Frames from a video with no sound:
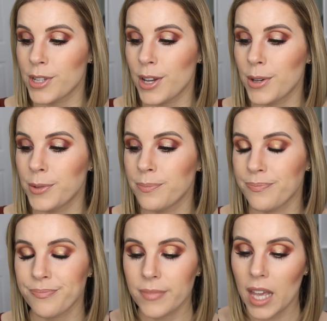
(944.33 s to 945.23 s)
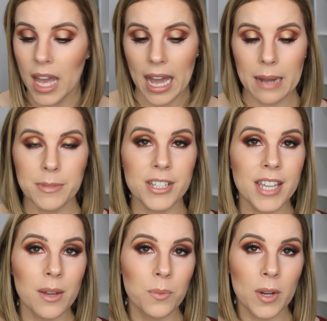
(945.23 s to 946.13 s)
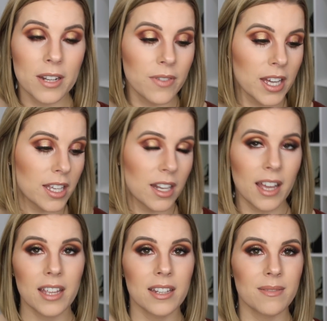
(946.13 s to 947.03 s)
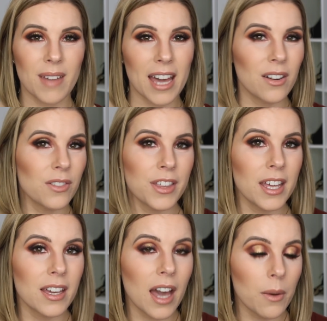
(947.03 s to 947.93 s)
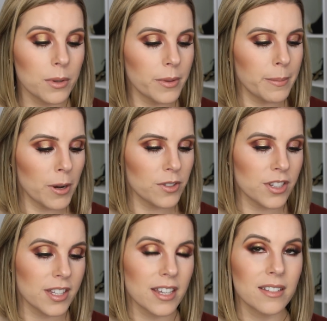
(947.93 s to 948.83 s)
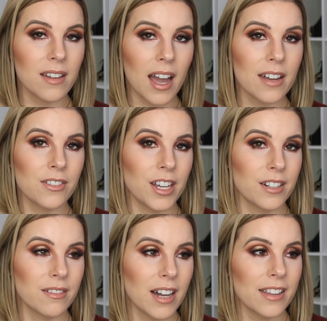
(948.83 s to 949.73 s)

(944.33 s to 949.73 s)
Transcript: So I'm just getting rid of it and I don't think I would repurchase it. I don't know.